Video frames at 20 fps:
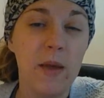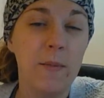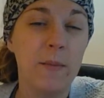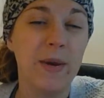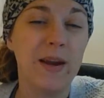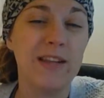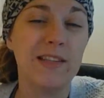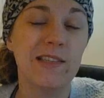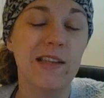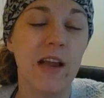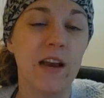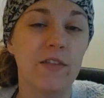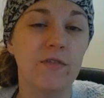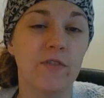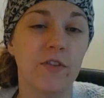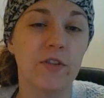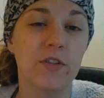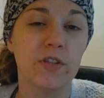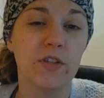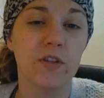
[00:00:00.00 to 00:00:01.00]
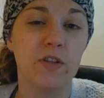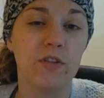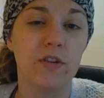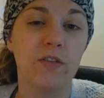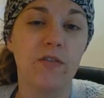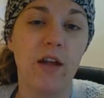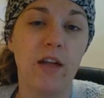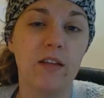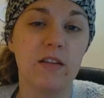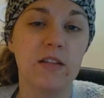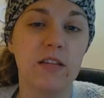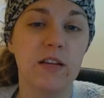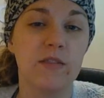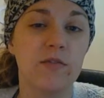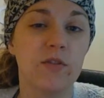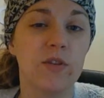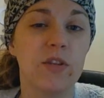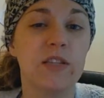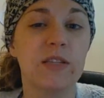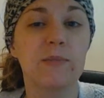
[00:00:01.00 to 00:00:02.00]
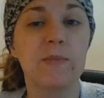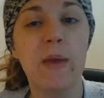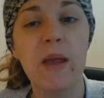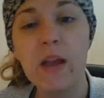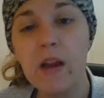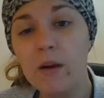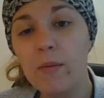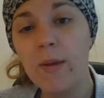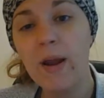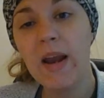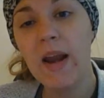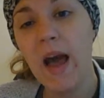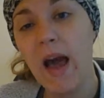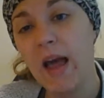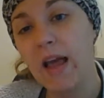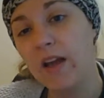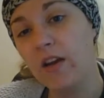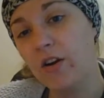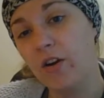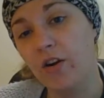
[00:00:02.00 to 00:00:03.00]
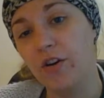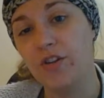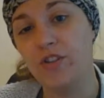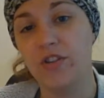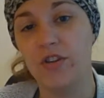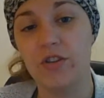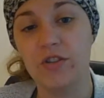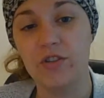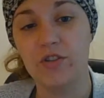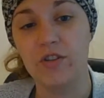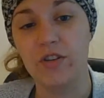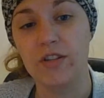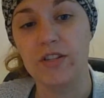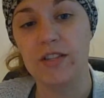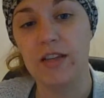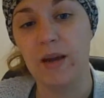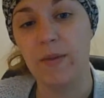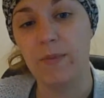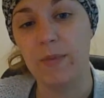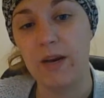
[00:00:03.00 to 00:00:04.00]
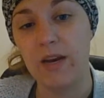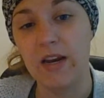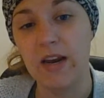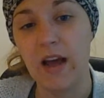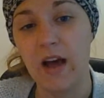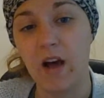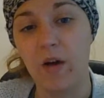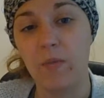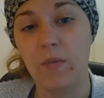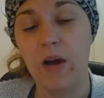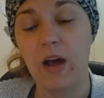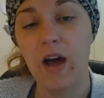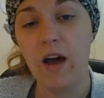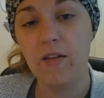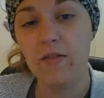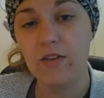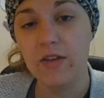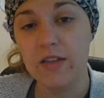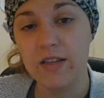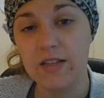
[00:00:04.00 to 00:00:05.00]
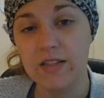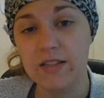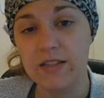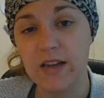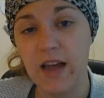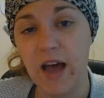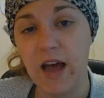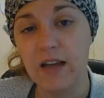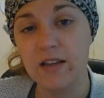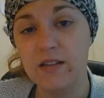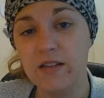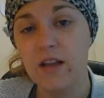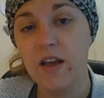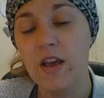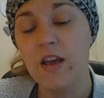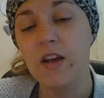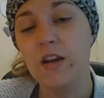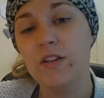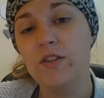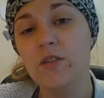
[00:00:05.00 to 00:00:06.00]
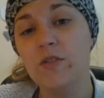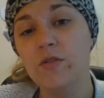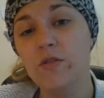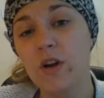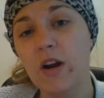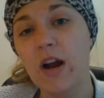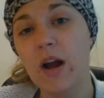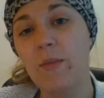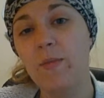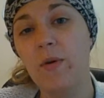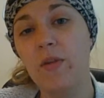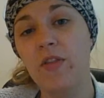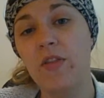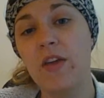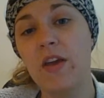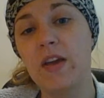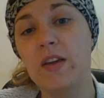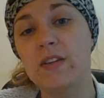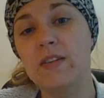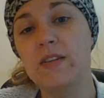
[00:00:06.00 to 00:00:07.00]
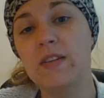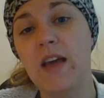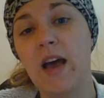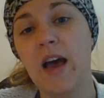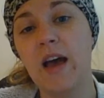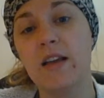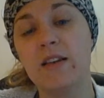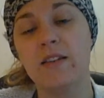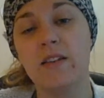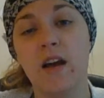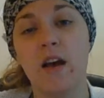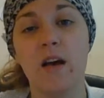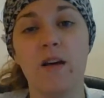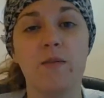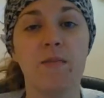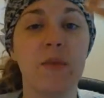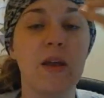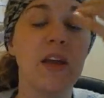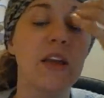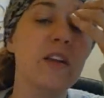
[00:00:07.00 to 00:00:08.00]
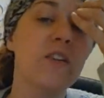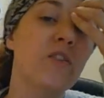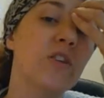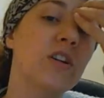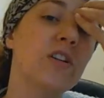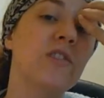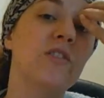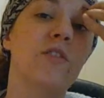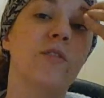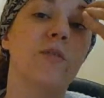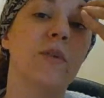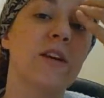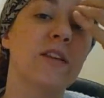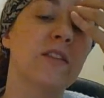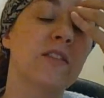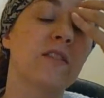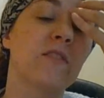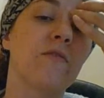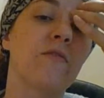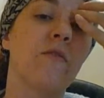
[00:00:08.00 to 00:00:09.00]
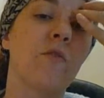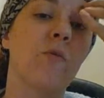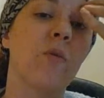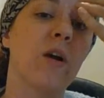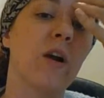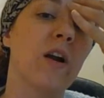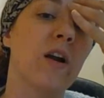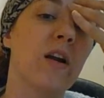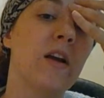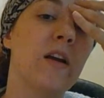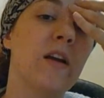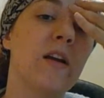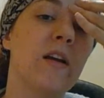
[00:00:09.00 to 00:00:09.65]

but it's not a first-degree relative, so this may or may not encourage your insurance company to help cover this test, because those are a couple things that increase your risk for